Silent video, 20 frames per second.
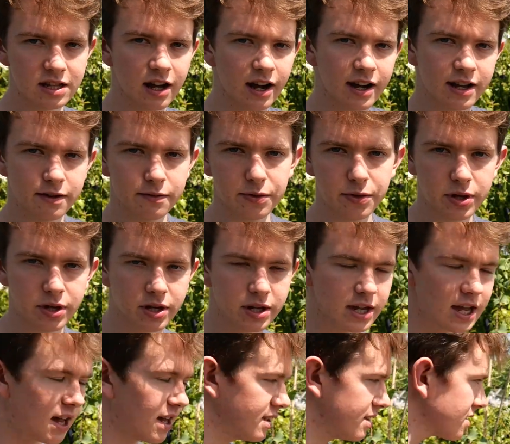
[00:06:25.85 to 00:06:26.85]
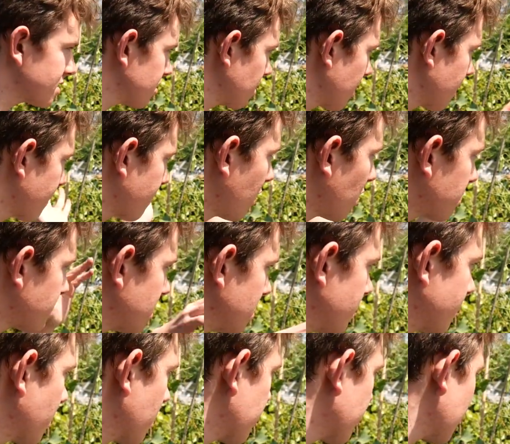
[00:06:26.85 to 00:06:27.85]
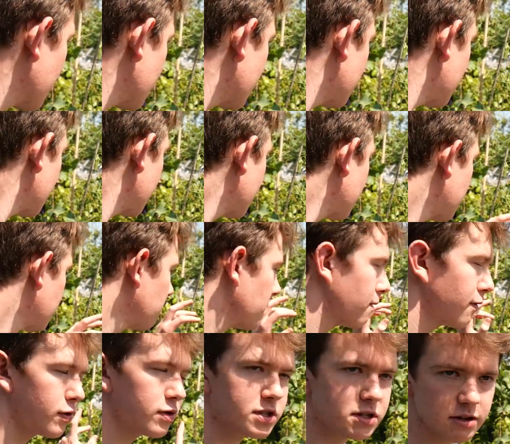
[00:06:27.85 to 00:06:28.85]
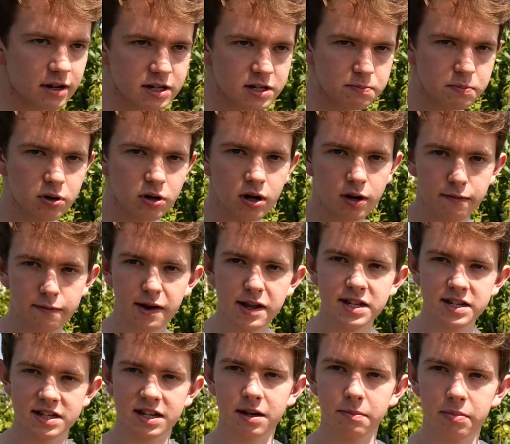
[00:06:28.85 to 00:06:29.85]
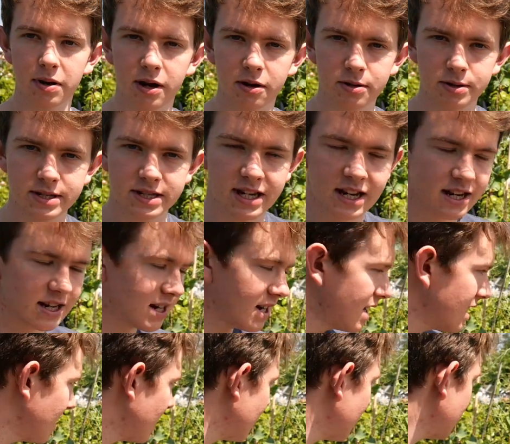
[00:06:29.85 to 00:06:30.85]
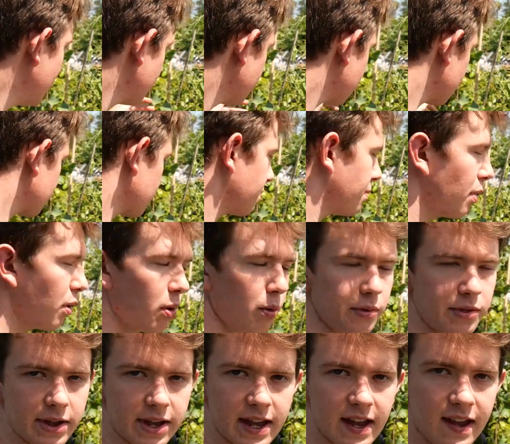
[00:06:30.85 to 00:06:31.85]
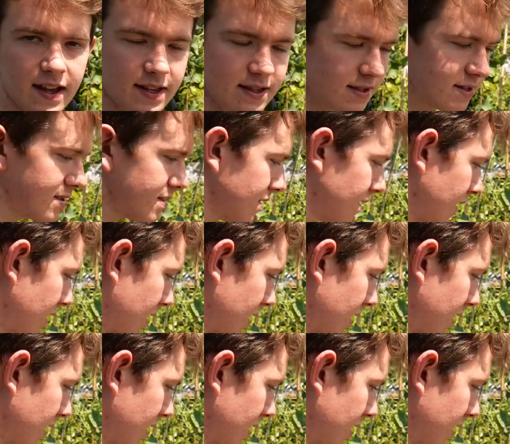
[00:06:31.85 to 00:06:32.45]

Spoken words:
the height of the canes, so they flopped over a bit. We've also had to put a fencing post in to support the canes.